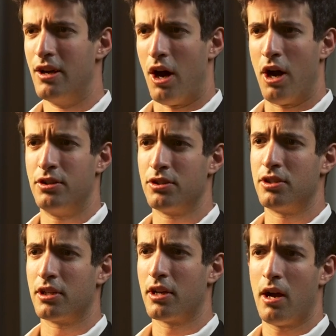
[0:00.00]
I
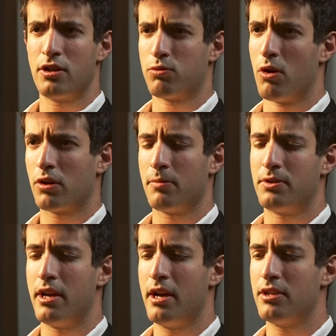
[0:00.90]
just I just woke up
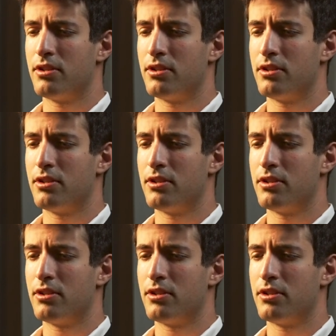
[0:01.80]
today,